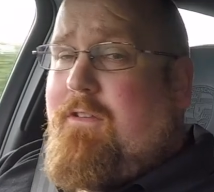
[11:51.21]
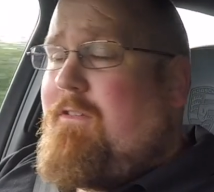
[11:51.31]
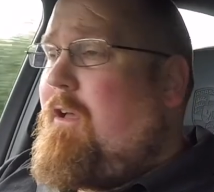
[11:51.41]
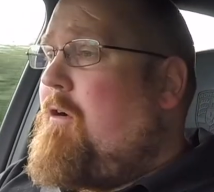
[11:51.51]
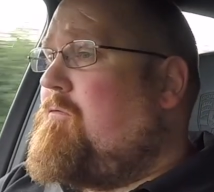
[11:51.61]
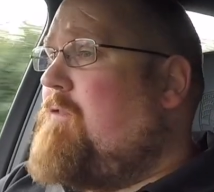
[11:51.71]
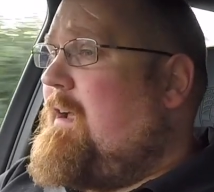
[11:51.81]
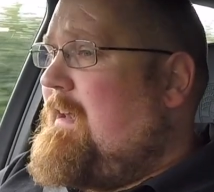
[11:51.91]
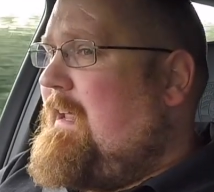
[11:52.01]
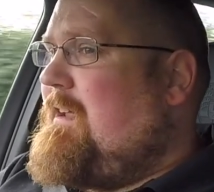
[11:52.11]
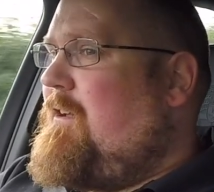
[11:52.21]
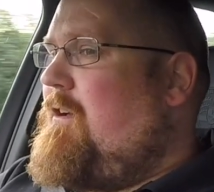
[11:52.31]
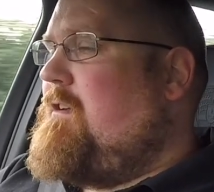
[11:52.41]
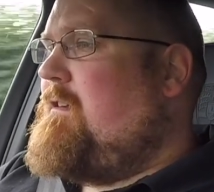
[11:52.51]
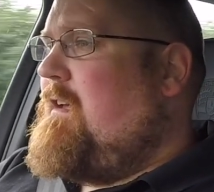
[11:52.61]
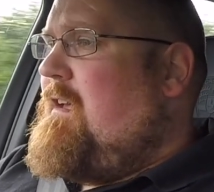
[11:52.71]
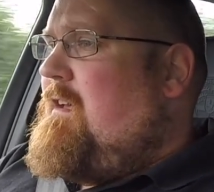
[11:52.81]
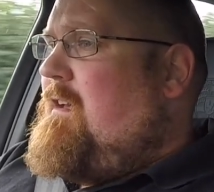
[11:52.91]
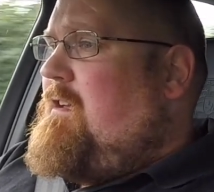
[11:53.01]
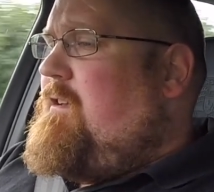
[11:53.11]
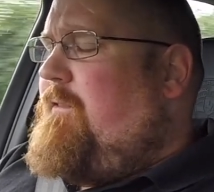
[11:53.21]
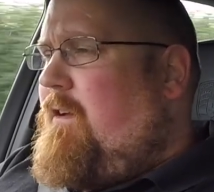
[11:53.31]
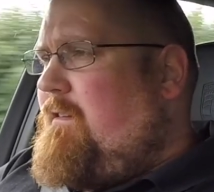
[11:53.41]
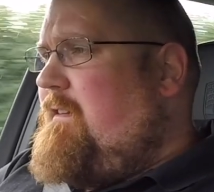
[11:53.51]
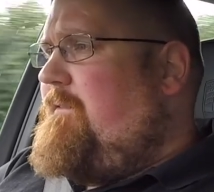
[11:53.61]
are really good. You firstly